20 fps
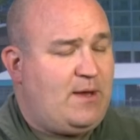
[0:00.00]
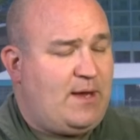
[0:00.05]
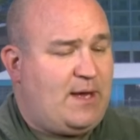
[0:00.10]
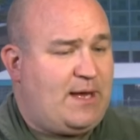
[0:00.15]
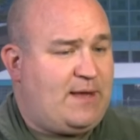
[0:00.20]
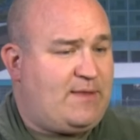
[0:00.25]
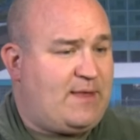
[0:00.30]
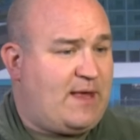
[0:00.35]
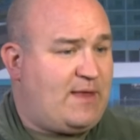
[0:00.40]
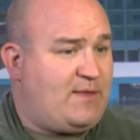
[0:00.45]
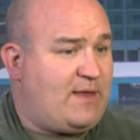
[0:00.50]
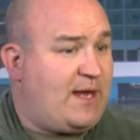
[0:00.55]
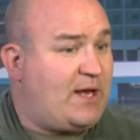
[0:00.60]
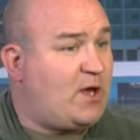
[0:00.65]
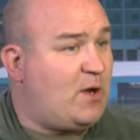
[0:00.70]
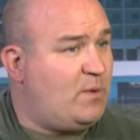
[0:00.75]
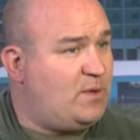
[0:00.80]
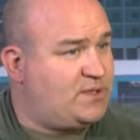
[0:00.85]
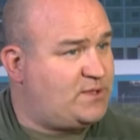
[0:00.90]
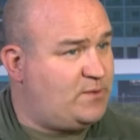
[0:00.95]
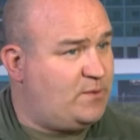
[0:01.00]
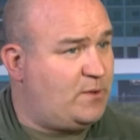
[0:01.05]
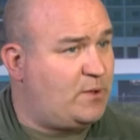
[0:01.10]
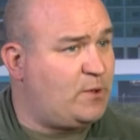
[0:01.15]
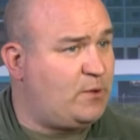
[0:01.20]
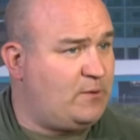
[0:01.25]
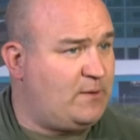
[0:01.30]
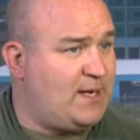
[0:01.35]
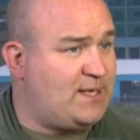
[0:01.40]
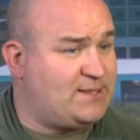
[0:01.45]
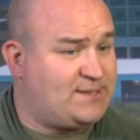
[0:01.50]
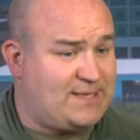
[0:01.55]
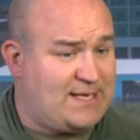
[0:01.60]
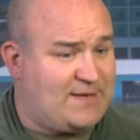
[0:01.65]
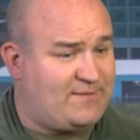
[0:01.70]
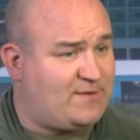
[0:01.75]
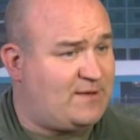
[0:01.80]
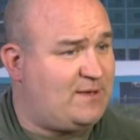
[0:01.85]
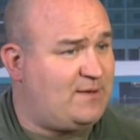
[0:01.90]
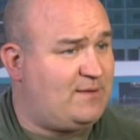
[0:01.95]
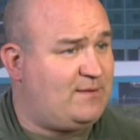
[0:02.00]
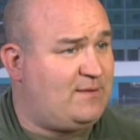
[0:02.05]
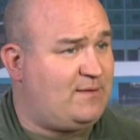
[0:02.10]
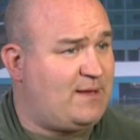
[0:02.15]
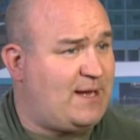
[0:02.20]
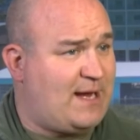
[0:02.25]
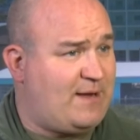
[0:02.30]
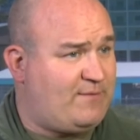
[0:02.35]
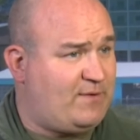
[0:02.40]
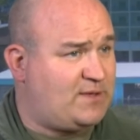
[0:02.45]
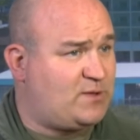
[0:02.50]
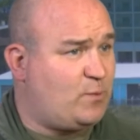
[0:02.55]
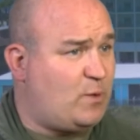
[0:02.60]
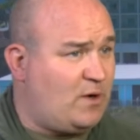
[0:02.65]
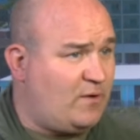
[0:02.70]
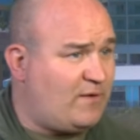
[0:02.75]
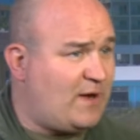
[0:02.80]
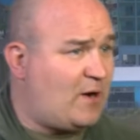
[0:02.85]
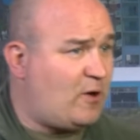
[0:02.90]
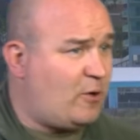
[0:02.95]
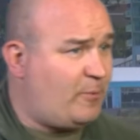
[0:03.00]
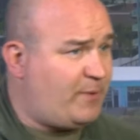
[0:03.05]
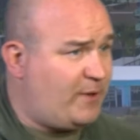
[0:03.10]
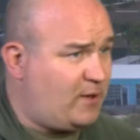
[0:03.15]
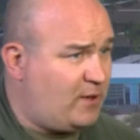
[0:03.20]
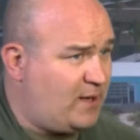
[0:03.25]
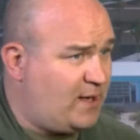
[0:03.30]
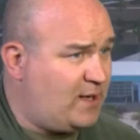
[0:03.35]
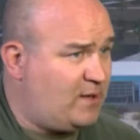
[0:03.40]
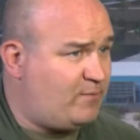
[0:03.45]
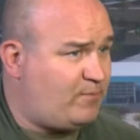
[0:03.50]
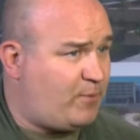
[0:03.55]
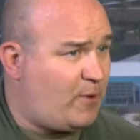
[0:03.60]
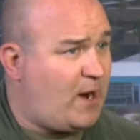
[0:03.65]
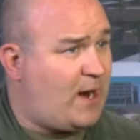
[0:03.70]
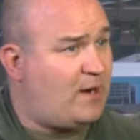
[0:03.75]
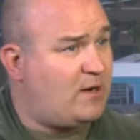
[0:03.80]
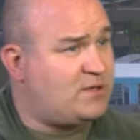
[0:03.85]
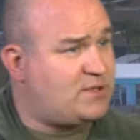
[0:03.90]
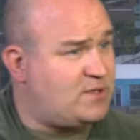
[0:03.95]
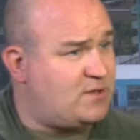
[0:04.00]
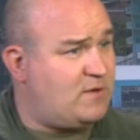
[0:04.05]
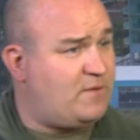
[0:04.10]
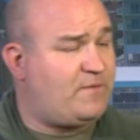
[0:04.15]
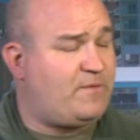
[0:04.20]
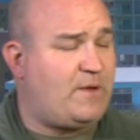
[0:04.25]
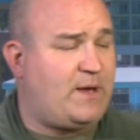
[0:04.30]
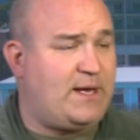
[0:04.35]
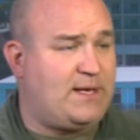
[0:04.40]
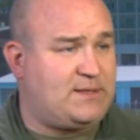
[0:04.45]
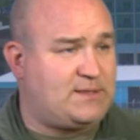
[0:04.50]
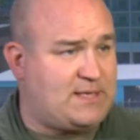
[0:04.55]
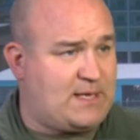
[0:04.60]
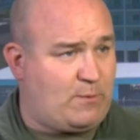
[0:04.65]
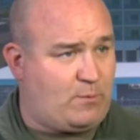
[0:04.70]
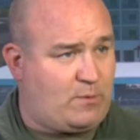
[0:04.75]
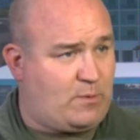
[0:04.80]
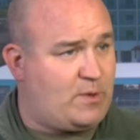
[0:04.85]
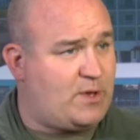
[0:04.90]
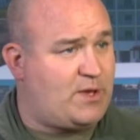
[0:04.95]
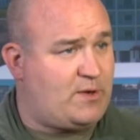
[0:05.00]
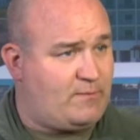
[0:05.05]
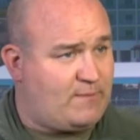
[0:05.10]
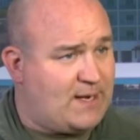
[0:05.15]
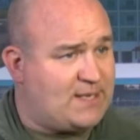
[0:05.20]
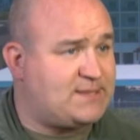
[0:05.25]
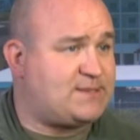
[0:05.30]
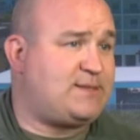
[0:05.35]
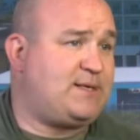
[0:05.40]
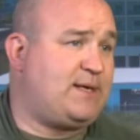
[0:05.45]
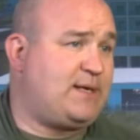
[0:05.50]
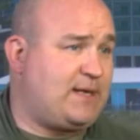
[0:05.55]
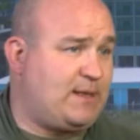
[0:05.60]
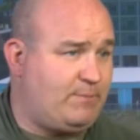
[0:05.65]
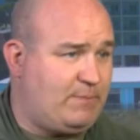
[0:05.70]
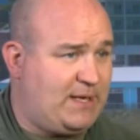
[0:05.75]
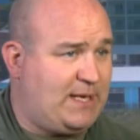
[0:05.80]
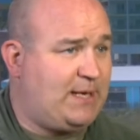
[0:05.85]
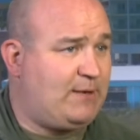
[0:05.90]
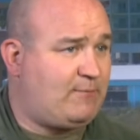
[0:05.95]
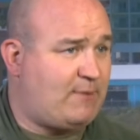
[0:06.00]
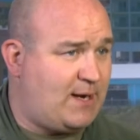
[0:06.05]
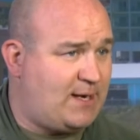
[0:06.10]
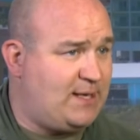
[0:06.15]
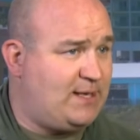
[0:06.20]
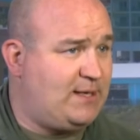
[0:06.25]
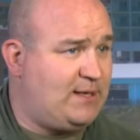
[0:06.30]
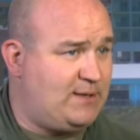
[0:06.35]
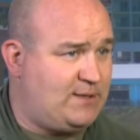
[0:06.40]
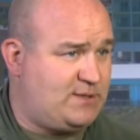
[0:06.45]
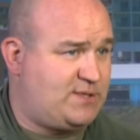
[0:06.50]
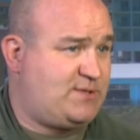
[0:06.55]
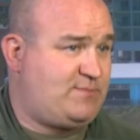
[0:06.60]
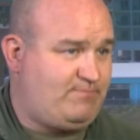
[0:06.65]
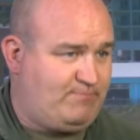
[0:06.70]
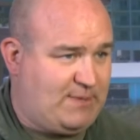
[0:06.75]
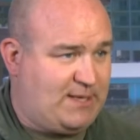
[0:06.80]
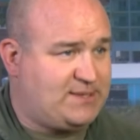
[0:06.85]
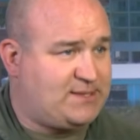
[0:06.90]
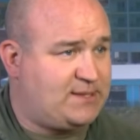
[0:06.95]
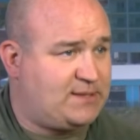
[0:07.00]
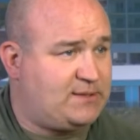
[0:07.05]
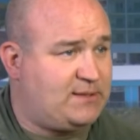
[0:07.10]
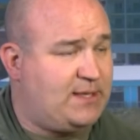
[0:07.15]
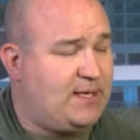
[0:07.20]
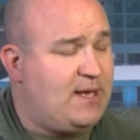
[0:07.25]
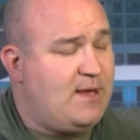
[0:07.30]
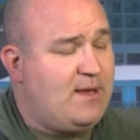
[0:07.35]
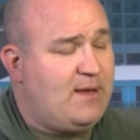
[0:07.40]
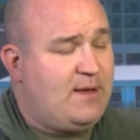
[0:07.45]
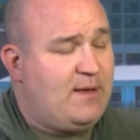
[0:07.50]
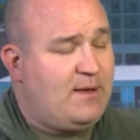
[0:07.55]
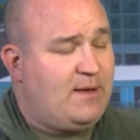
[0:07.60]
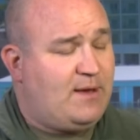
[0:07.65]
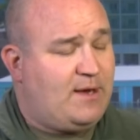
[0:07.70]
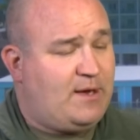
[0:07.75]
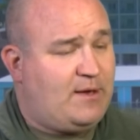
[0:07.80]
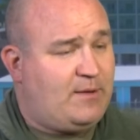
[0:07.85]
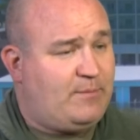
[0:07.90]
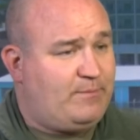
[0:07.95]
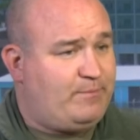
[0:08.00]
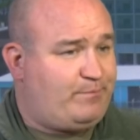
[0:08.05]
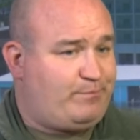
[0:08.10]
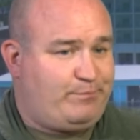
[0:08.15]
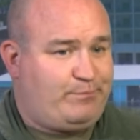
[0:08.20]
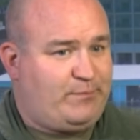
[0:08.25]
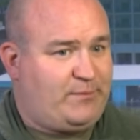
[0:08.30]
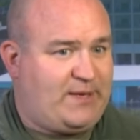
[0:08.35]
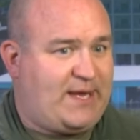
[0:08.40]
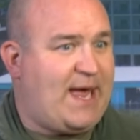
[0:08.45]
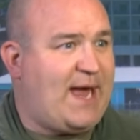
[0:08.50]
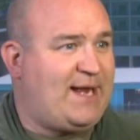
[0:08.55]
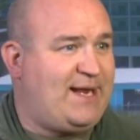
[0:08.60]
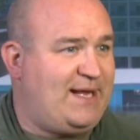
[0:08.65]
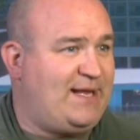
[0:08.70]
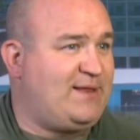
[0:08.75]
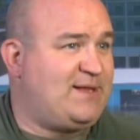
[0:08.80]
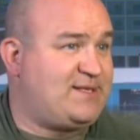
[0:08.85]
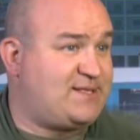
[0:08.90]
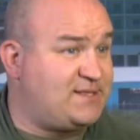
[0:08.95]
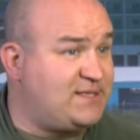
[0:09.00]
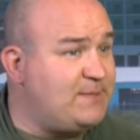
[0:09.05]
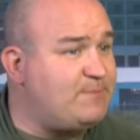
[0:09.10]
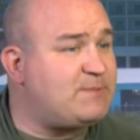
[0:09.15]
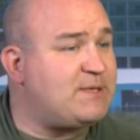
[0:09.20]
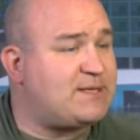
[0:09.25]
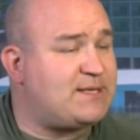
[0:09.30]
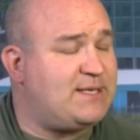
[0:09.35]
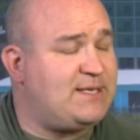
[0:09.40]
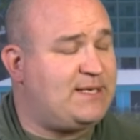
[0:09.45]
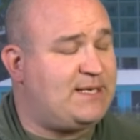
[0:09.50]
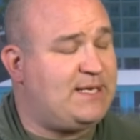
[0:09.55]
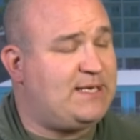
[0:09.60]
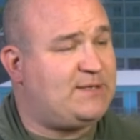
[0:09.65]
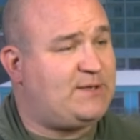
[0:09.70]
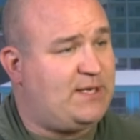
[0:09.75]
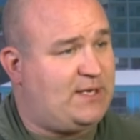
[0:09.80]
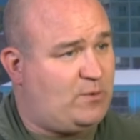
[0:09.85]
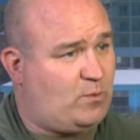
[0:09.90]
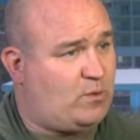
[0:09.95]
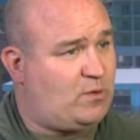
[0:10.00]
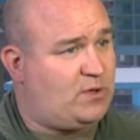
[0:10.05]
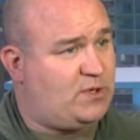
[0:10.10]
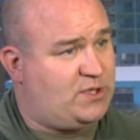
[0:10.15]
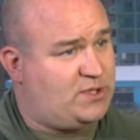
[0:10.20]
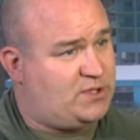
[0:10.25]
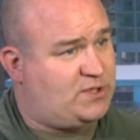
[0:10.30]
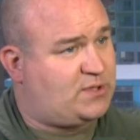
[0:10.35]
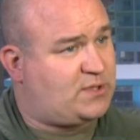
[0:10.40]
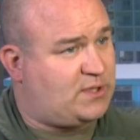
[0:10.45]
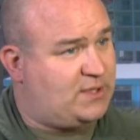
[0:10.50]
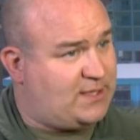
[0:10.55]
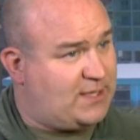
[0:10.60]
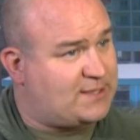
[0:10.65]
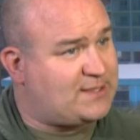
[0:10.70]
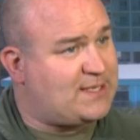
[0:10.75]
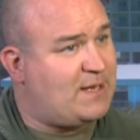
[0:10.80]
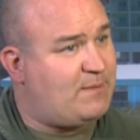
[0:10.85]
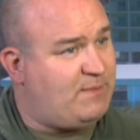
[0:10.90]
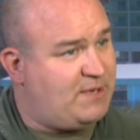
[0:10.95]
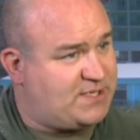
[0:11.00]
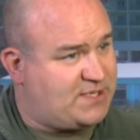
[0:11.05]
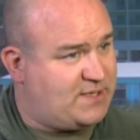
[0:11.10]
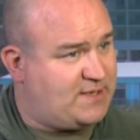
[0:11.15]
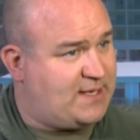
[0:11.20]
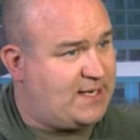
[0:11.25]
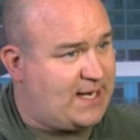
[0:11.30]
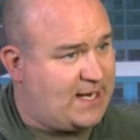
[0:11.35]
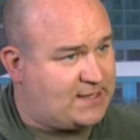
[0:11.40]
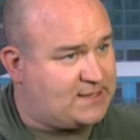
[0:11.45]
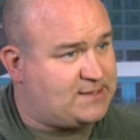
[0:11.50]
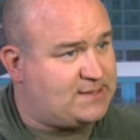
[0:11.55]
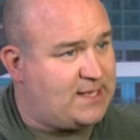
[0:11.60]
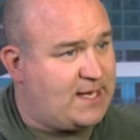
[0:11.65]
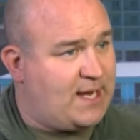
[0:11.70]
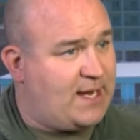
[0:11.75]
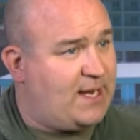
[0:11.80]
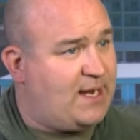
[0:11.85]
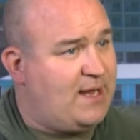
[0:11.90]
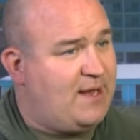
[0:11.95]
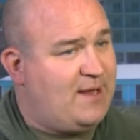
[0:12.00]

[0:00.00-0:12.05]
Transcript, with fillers: and then they go into a crew rest they have to have a 12 hour period prior to their flight that where they're resting and being ready and basically um, getting the sleep that they need in order to conduct that mission the next day